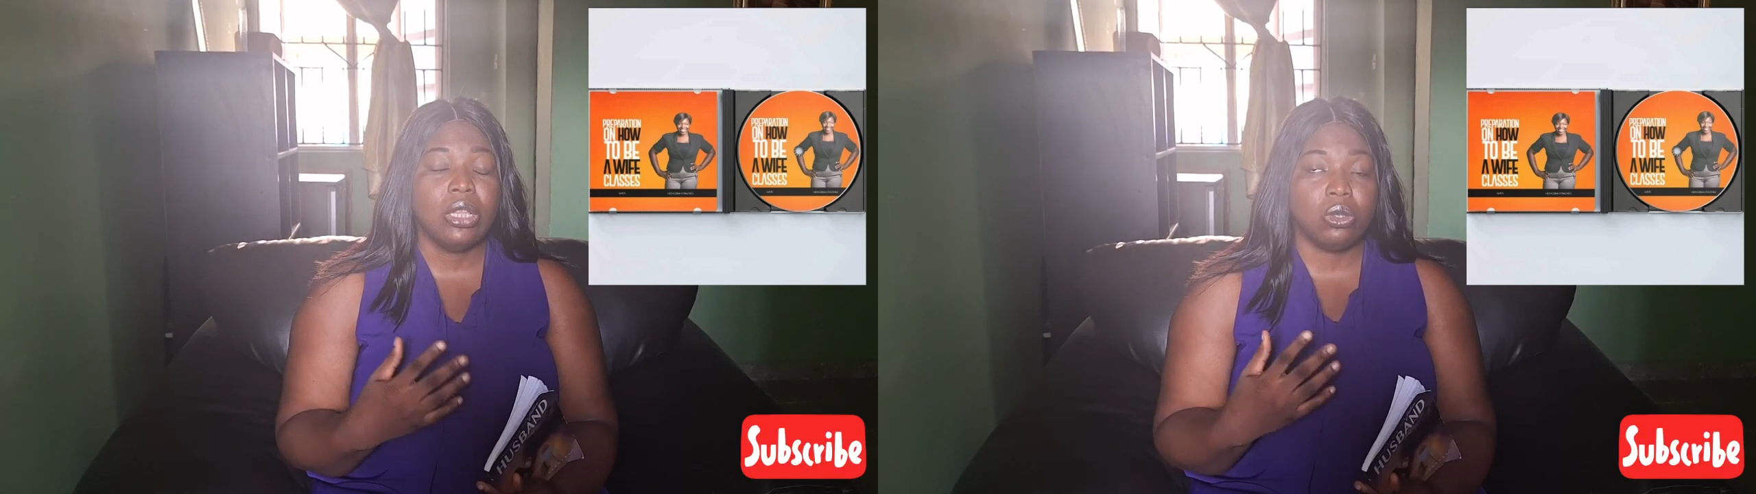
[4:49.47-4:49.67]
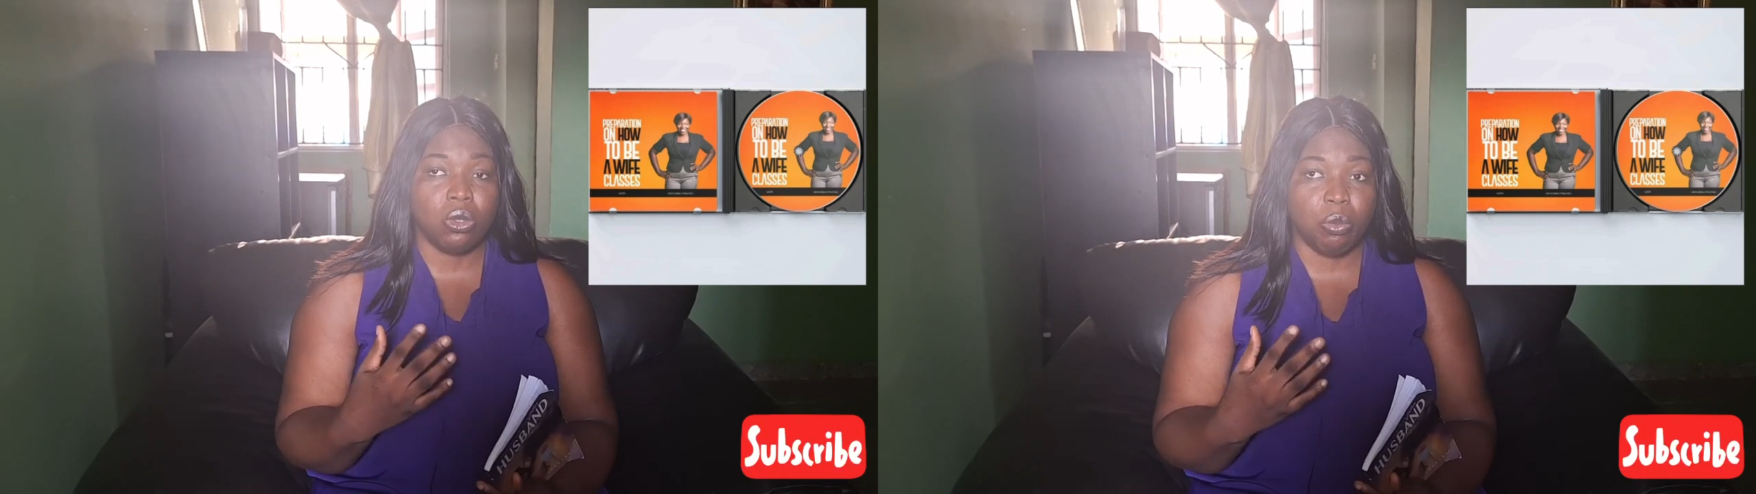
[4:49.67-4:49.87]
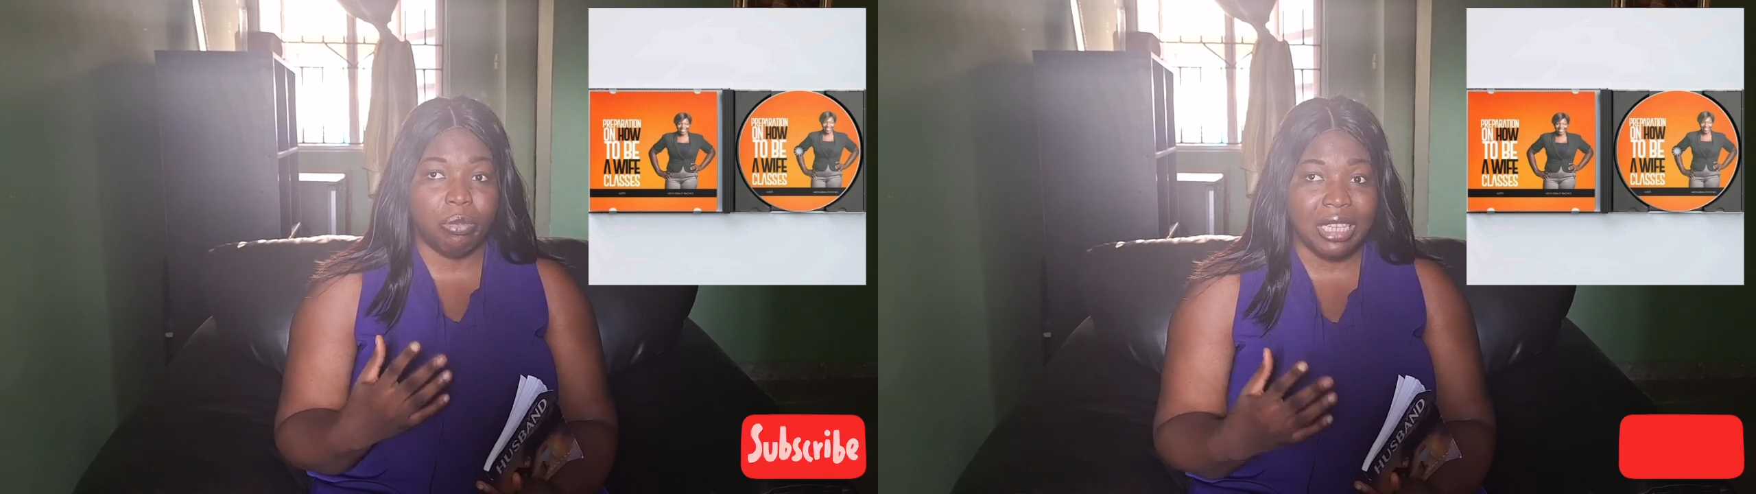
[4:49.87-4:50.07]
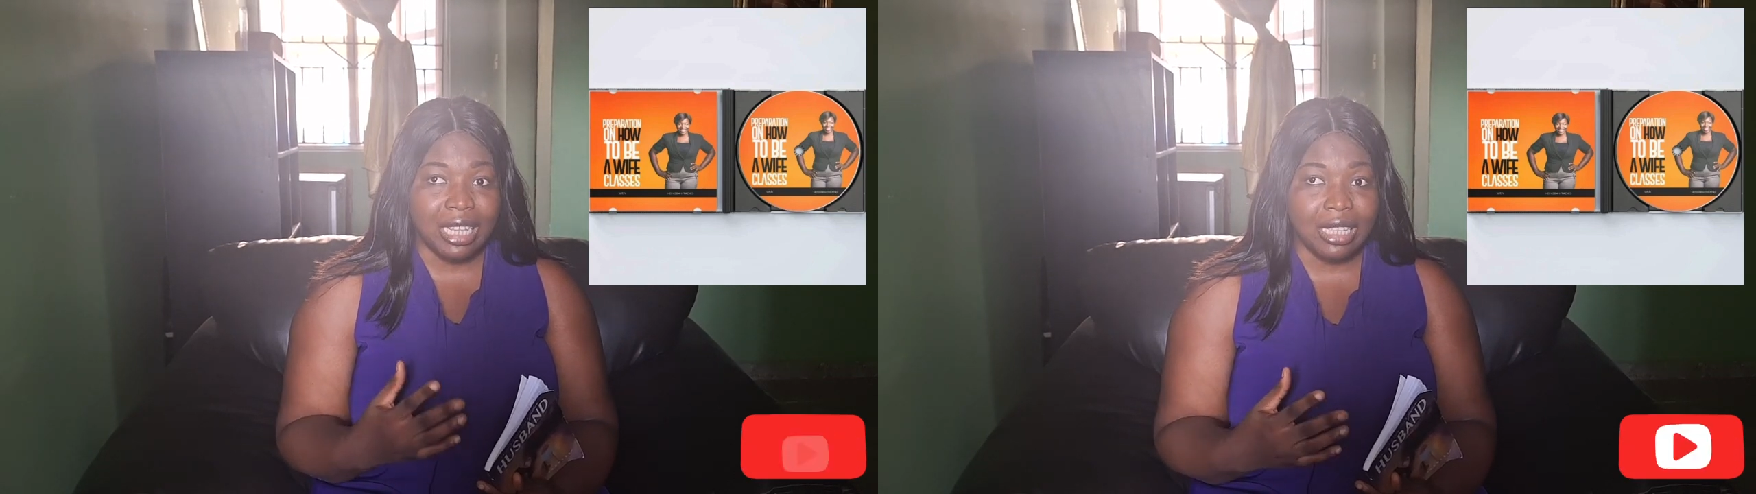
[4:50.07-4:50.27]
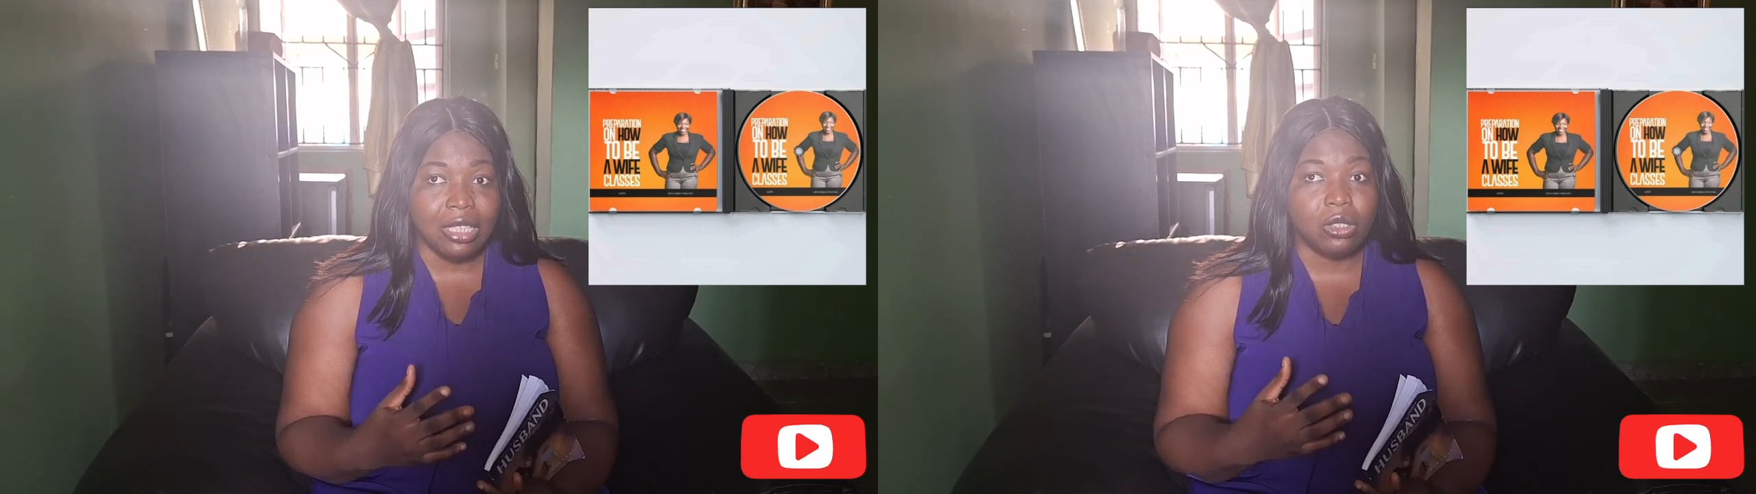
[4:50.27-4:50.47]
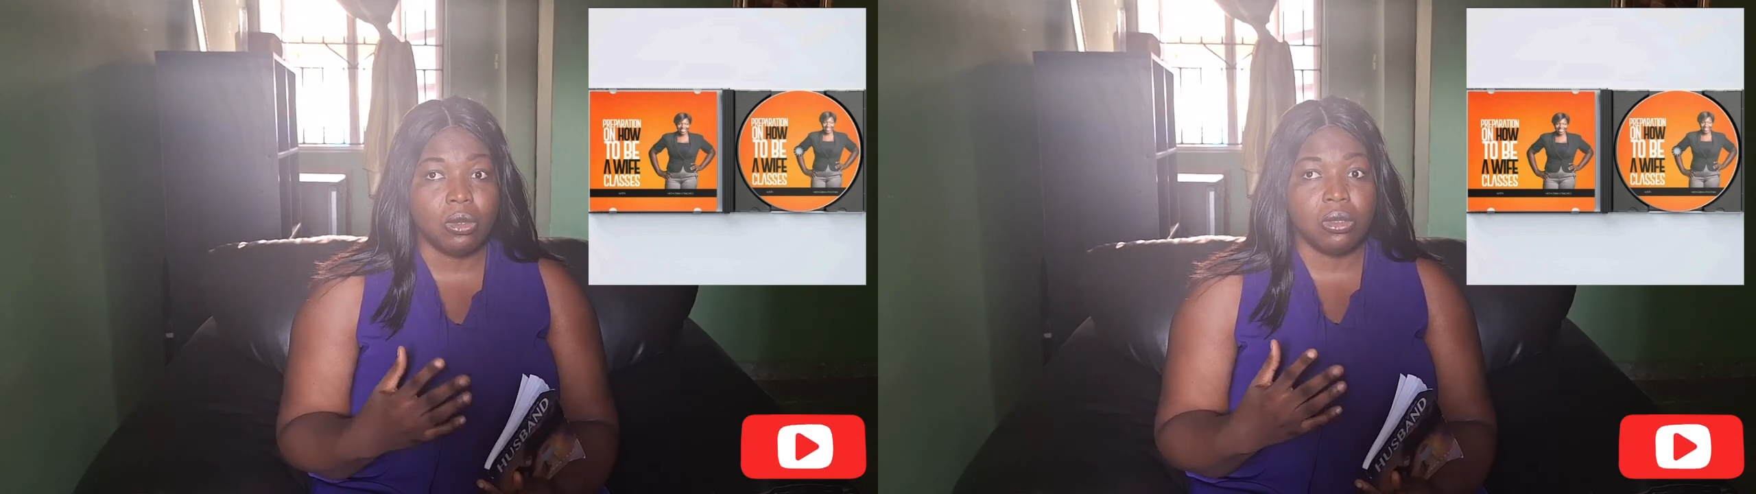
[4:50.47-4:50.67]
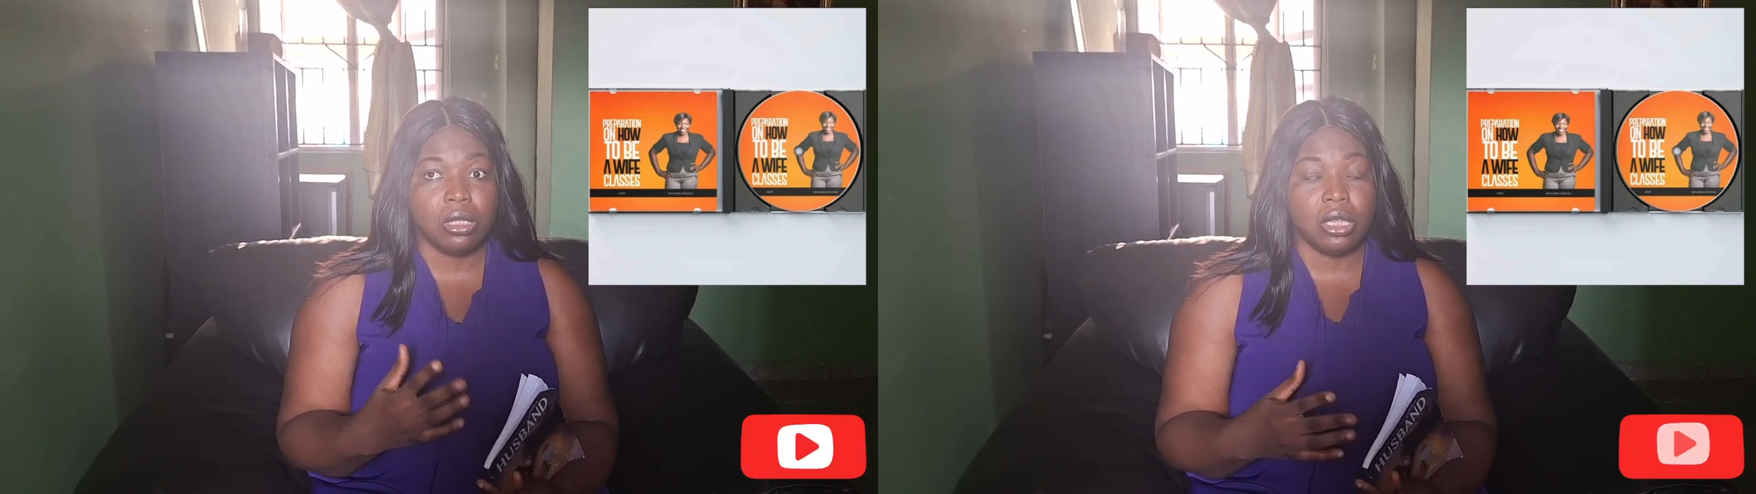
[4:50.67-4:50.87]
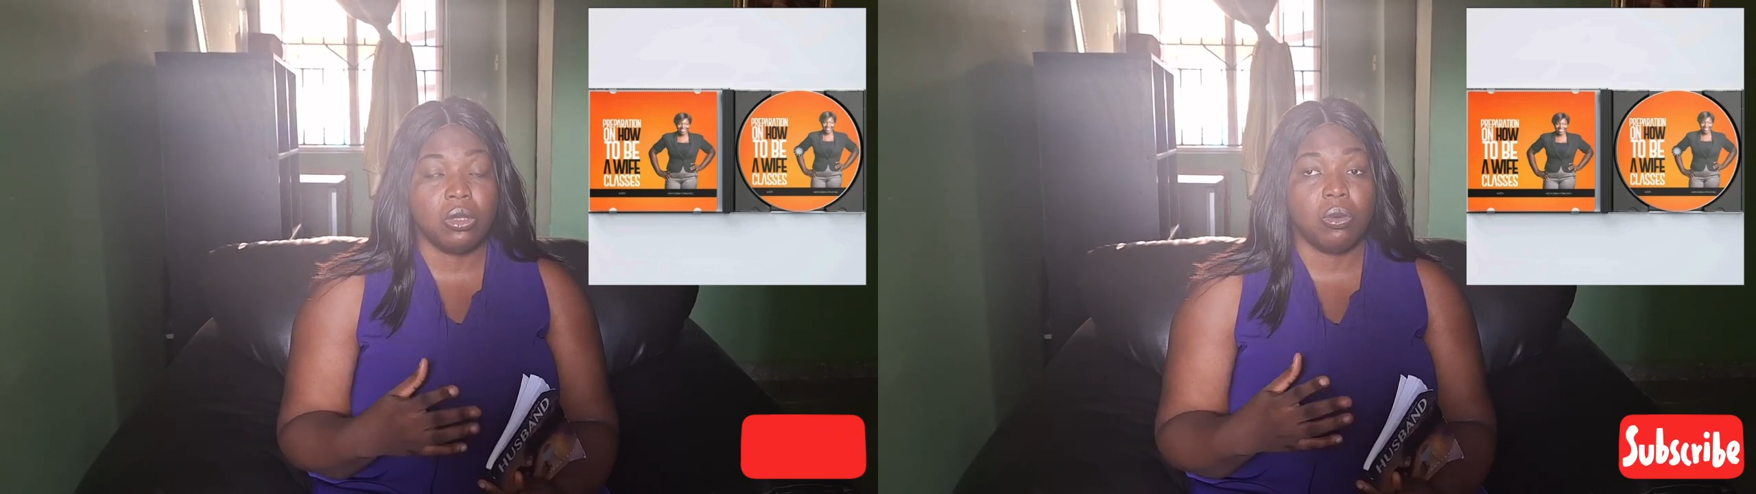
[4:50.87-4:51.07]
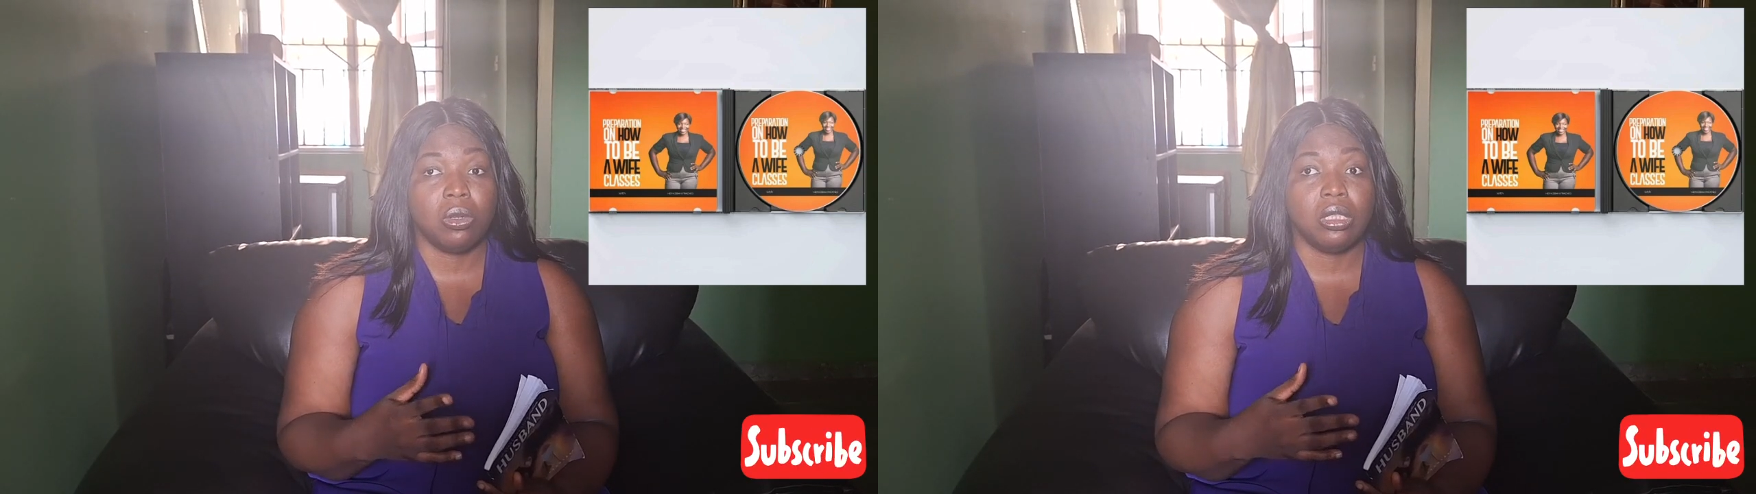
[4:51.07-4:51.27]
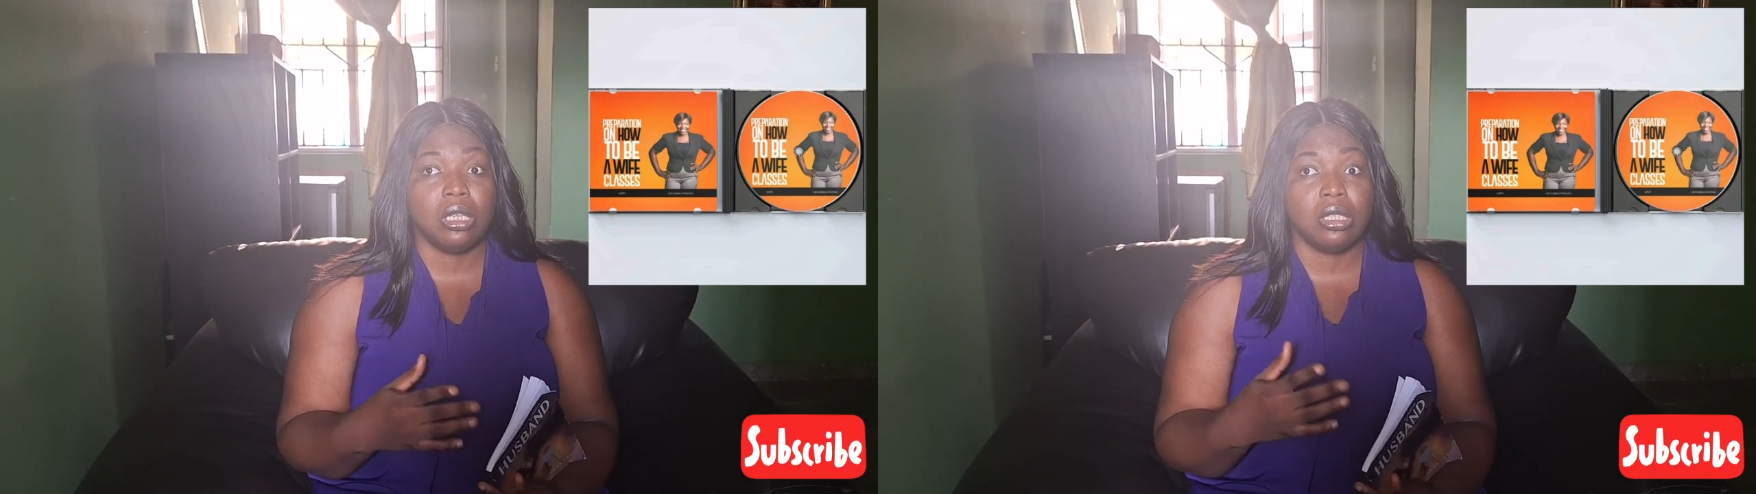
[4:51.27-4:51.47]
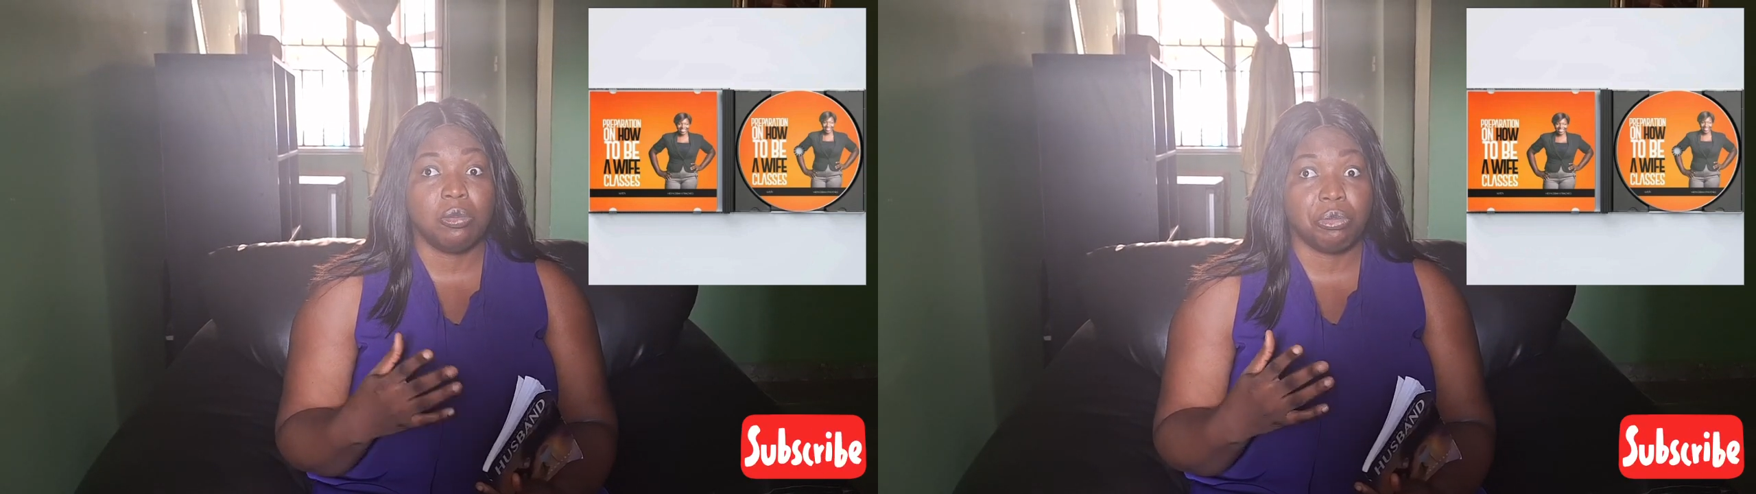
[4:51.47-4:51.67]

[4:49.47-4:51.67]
to the playlist on the 31 days